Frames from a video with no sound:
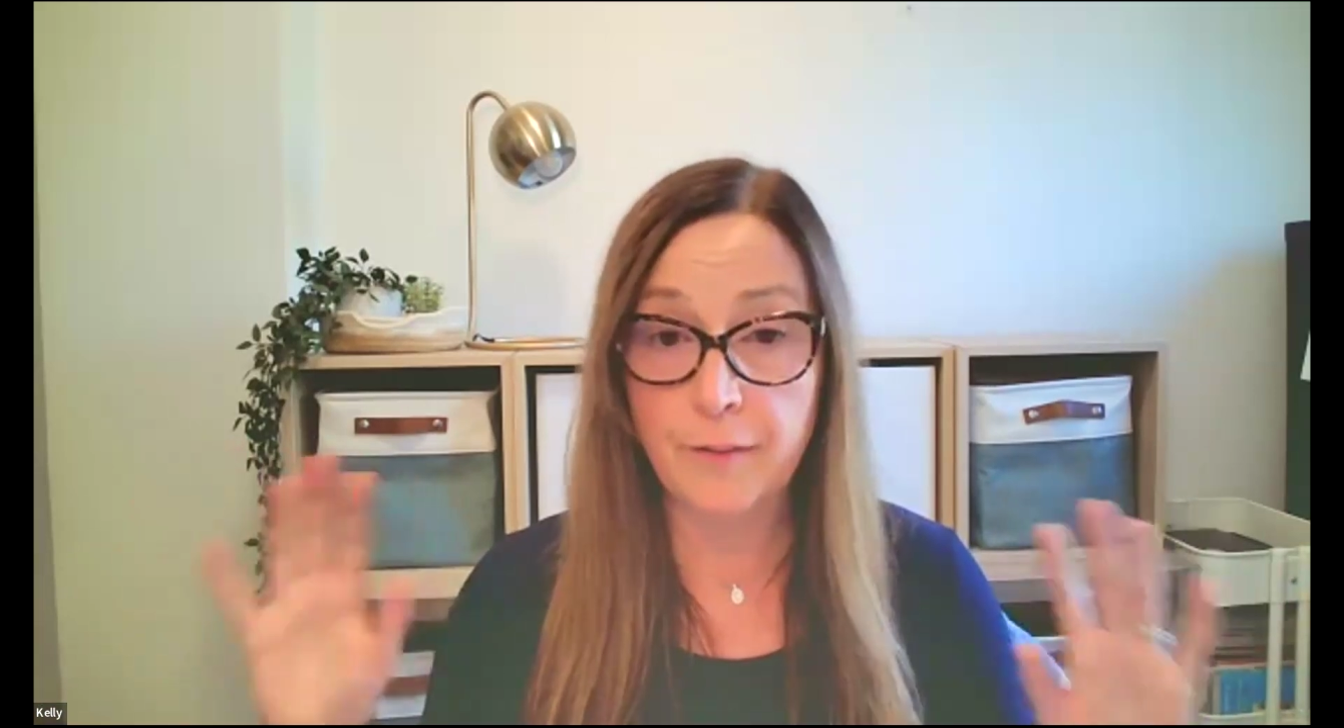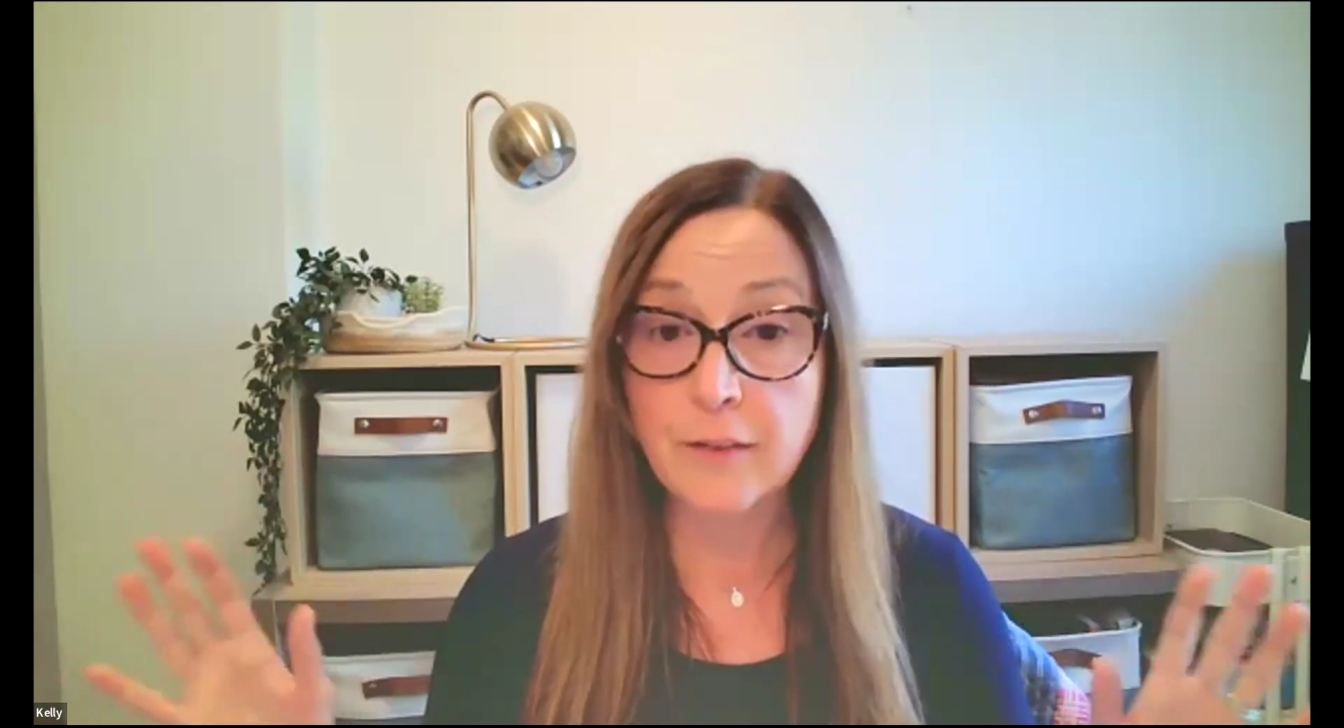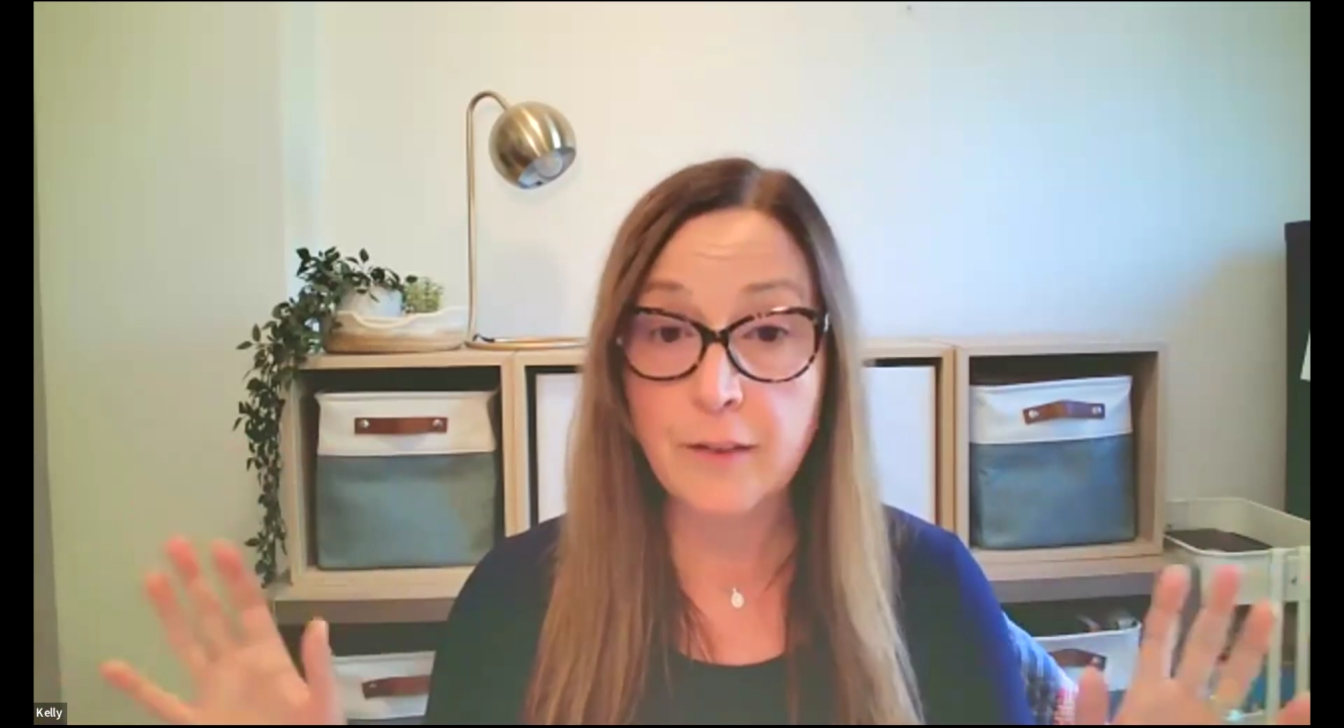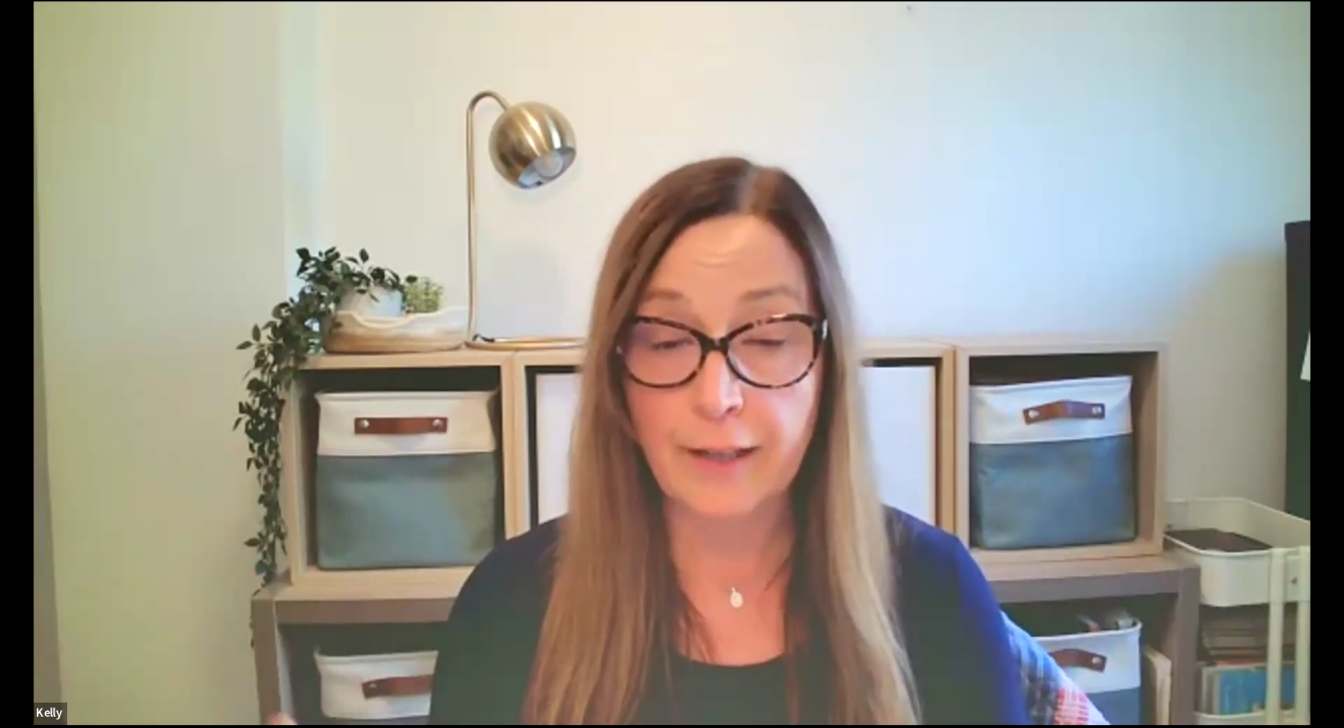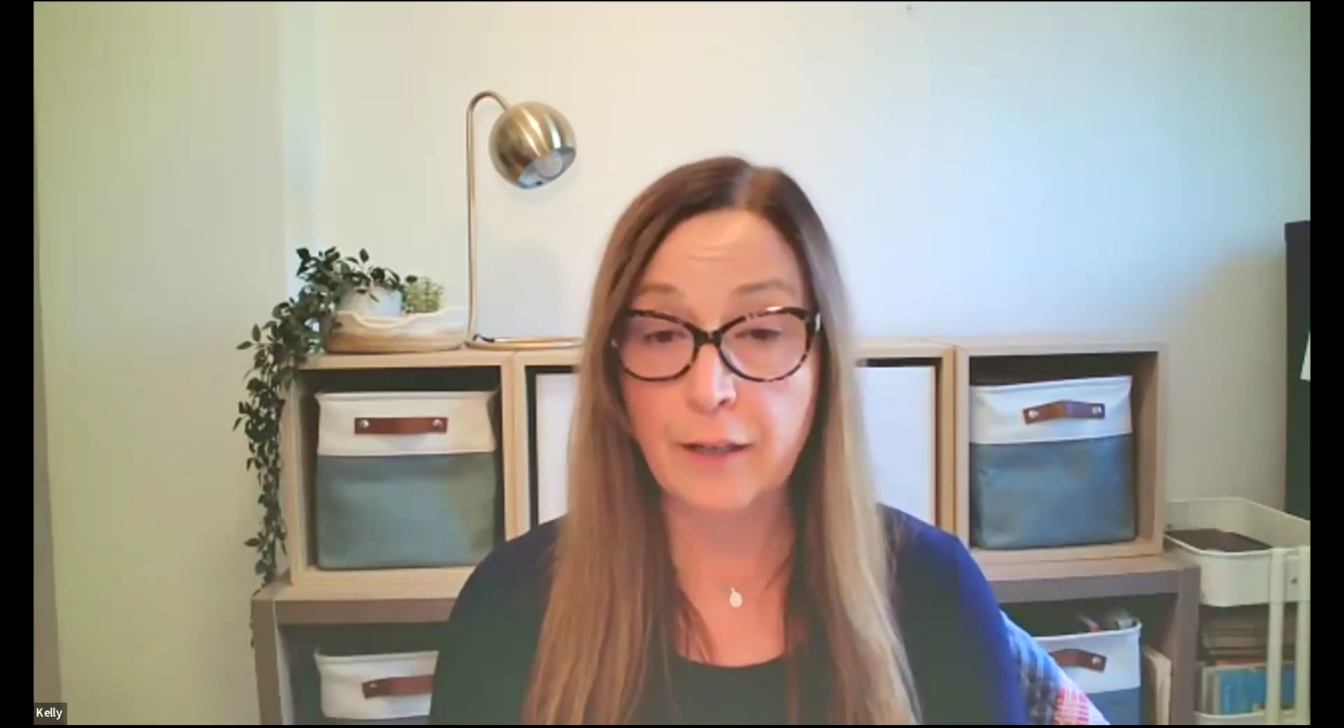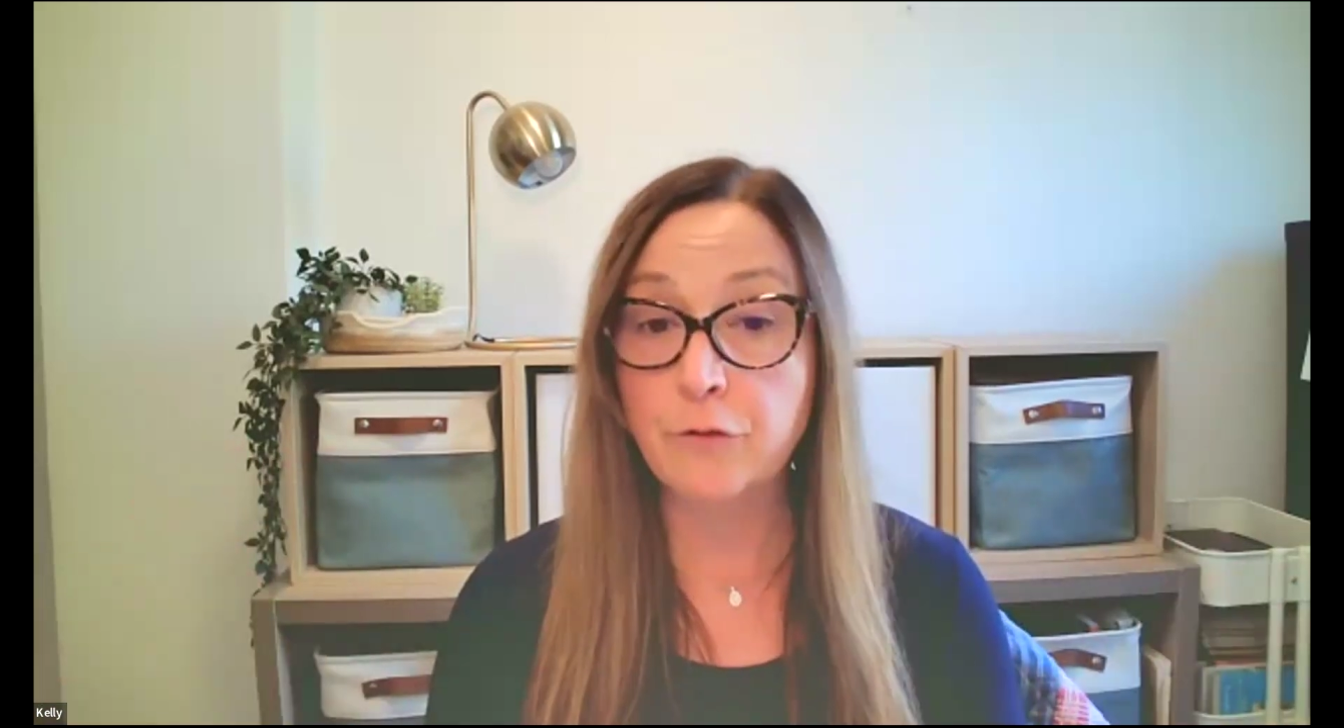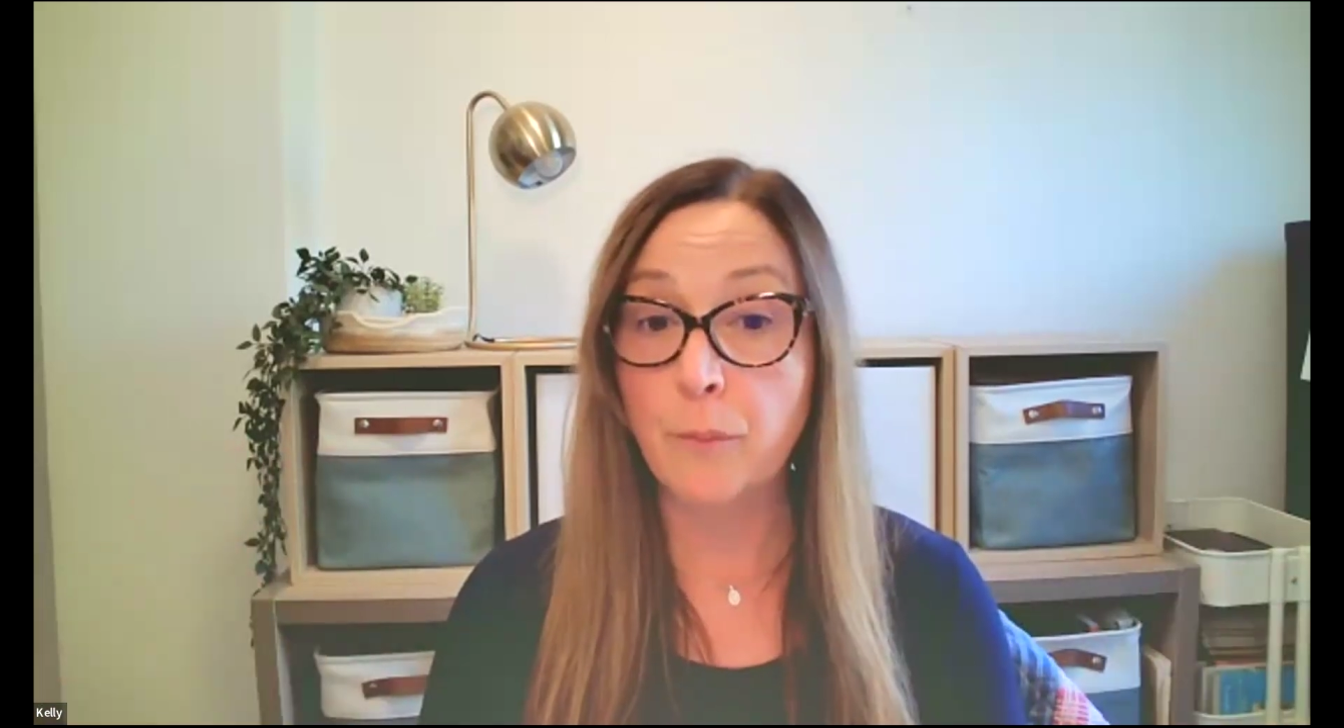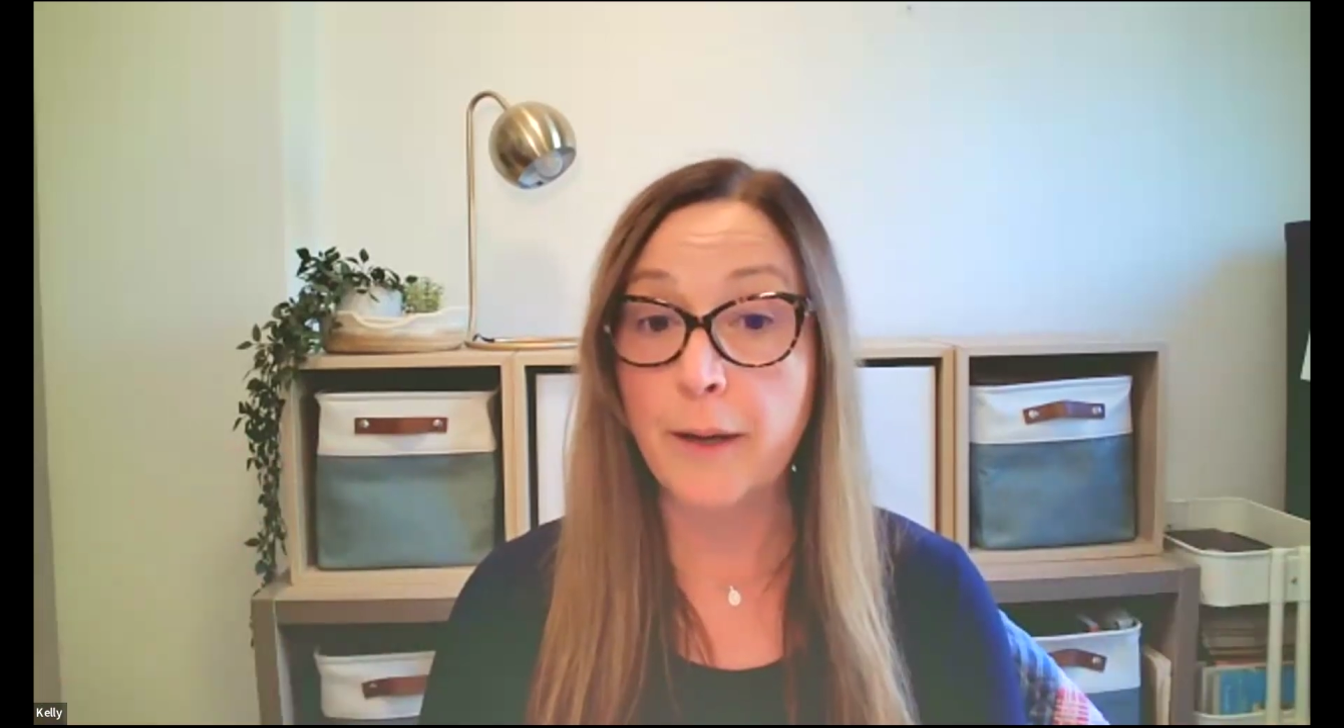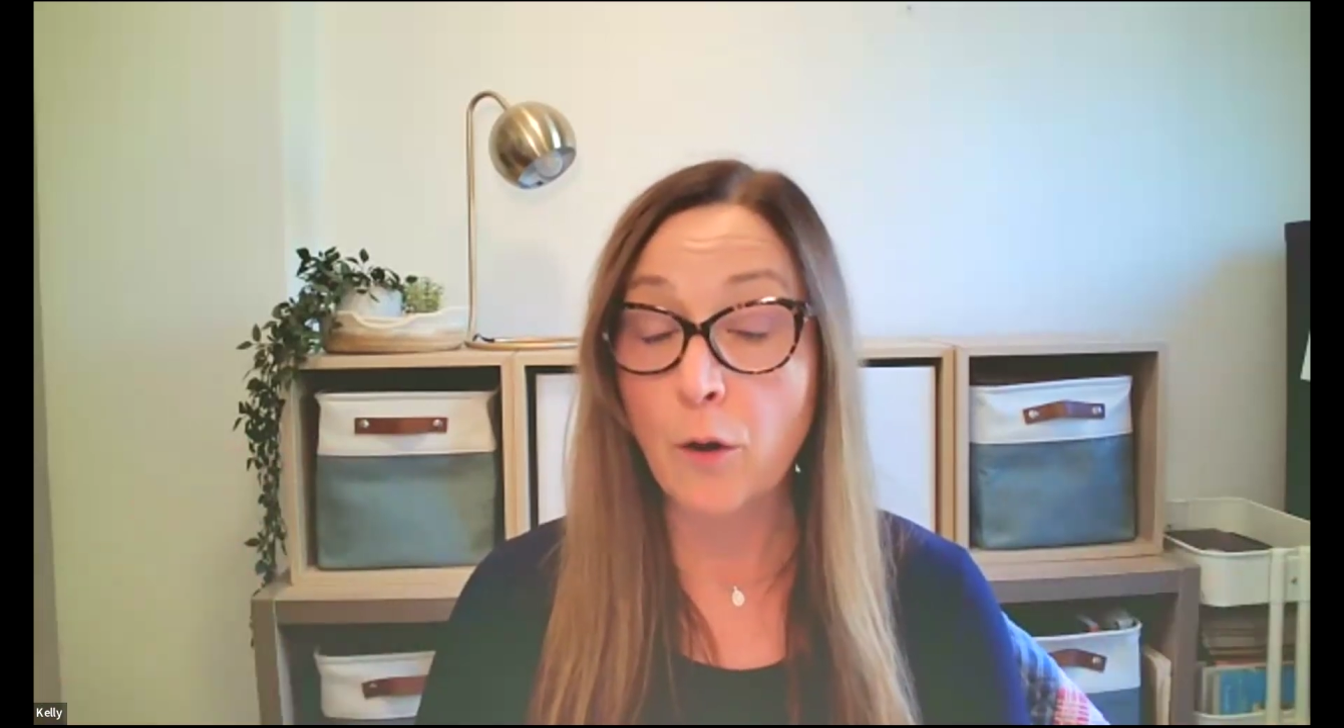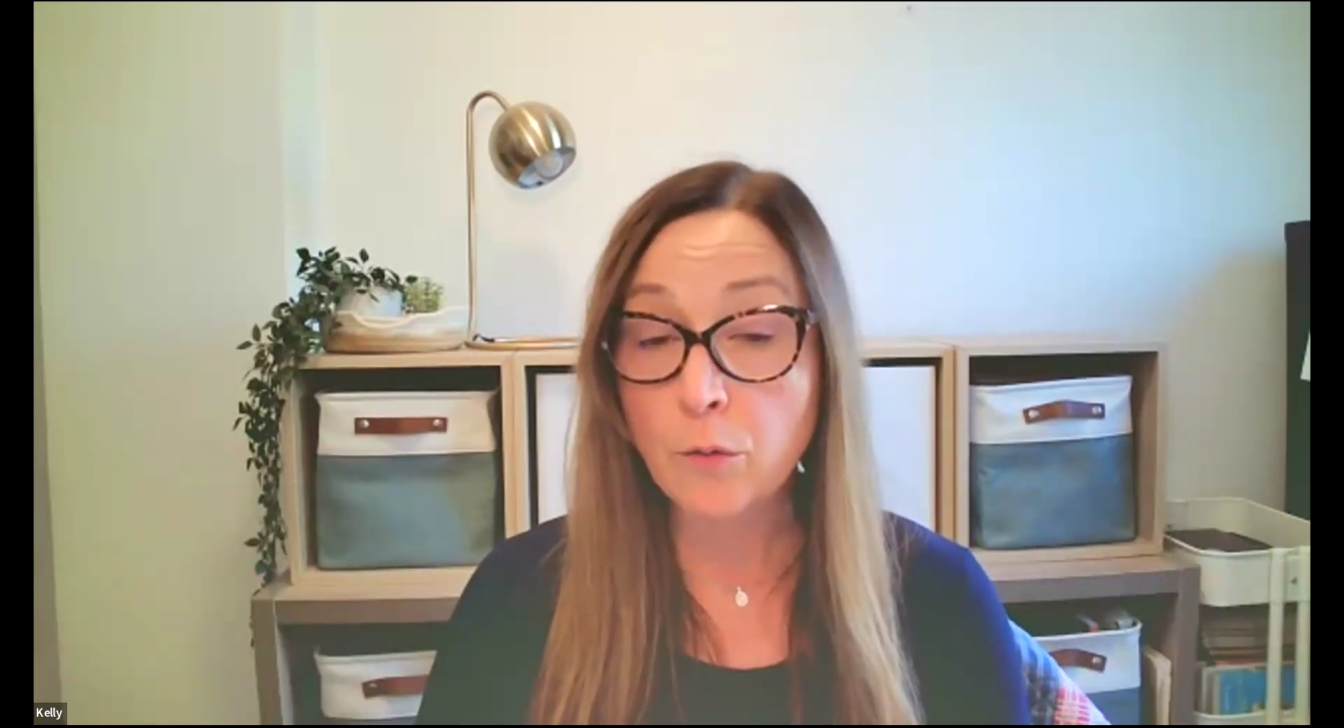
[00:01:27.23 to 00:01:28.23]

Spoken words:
and things like that for my